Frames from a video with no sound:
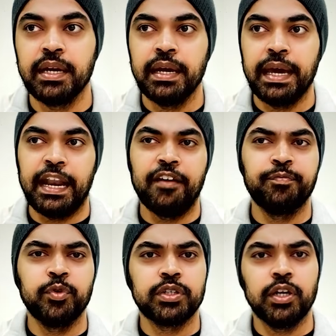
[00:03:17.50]
And I've
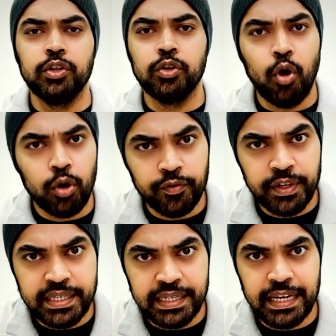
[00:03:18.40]
put a lot of
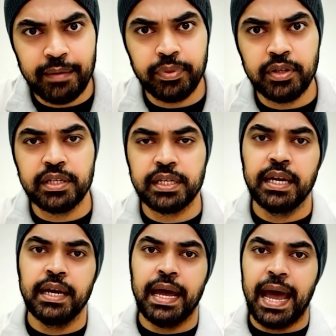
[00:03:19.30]
these examples
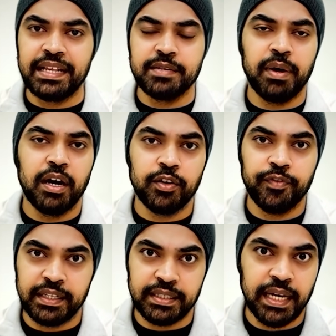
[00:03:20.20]
as a part of
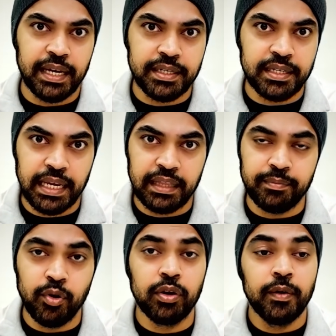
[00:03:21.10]
exercises in the book.